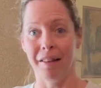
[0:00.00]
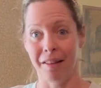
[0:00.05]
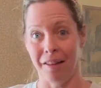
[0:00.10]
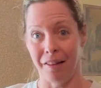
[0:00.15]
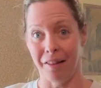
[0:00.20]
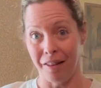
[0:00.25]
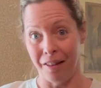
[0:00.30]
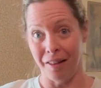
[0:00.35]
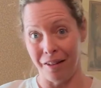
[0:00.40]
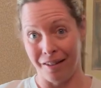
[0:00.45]

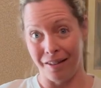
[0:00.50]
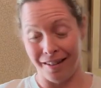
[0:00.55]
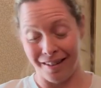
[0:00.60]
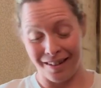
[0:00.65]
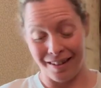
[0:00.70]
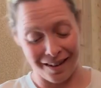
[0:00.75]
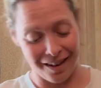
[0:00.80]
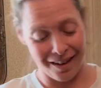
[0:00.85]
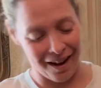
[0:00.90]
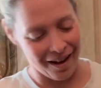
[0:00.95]
other
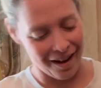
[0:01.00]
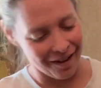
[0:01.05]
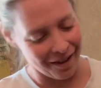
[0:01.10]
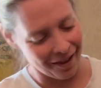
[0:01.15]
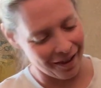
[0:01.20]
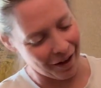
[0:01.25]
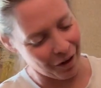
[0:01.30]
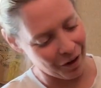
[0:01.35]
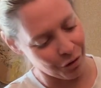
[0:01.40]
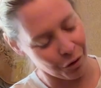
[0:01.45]
than not
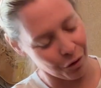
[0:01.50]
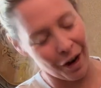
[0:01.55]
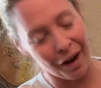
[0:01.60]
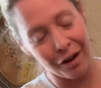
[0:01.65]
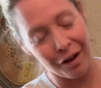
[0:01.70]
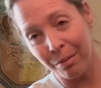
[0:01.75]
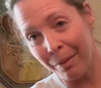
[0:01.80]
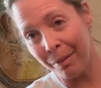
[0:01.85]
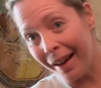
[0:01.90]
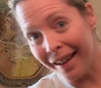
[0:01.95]
like
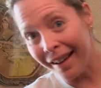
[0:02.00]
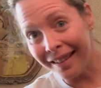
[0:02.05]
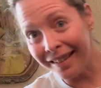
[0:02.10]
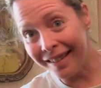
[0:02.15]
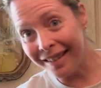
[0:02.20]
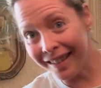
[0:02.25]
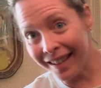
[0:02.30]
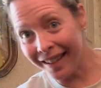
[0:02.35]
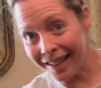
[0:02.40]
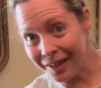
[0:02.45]
trash bags
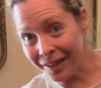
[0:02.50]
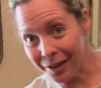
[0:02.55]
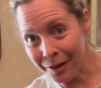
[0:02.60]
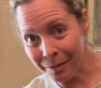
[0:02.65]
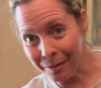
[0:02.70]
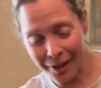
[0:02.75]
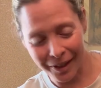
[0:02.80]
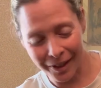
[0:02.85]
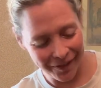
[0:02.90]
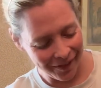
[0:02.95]
like
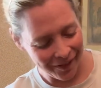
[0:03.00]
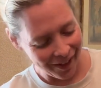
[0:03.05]
normal,